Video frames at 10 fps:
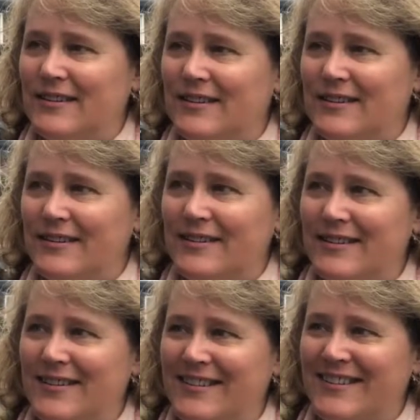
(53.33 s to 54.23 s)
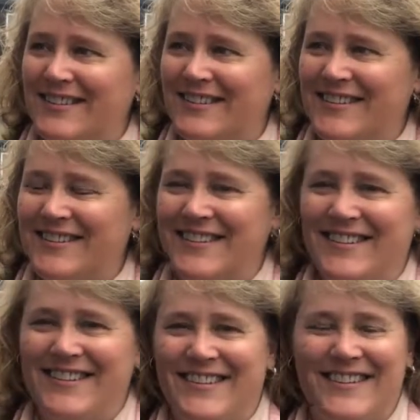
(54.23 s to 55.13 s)

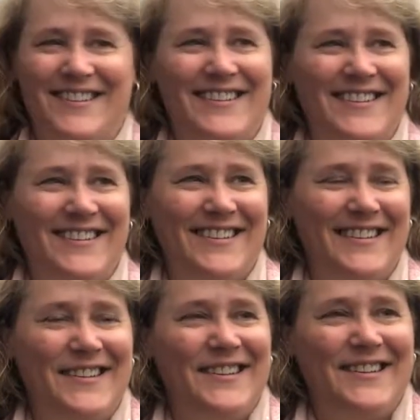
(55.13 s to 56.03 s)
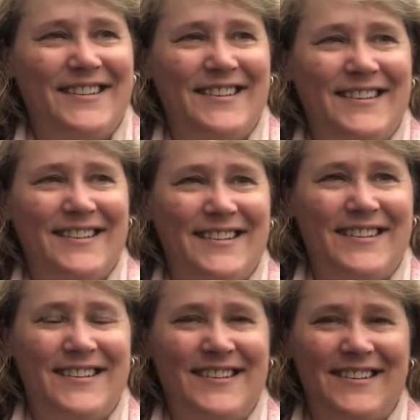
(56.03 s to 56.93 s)

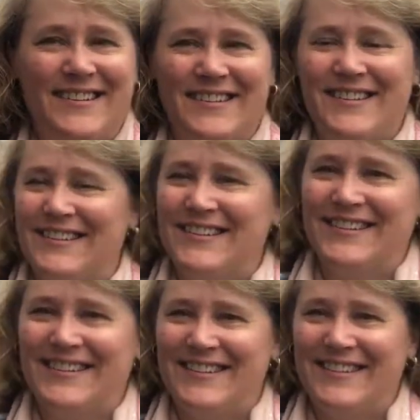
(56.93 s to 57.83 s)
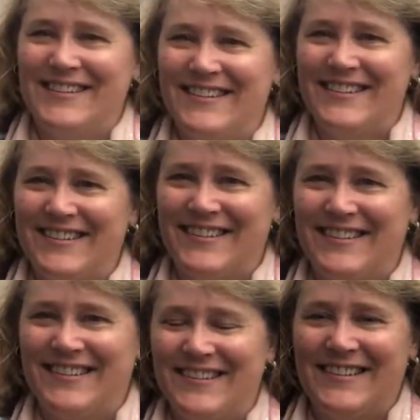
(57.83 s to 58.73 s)

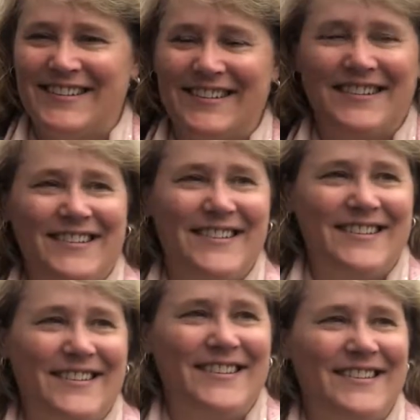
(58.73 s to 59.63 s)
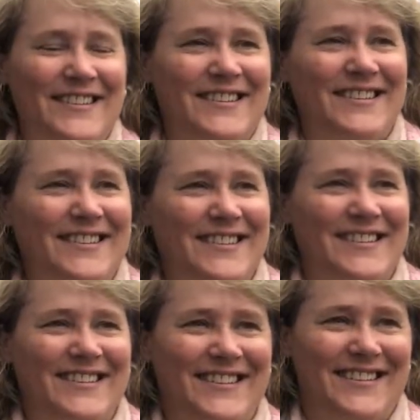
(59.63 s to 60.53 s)

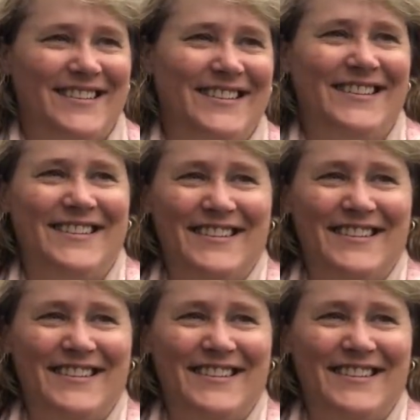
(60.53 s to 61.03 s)
[no speech]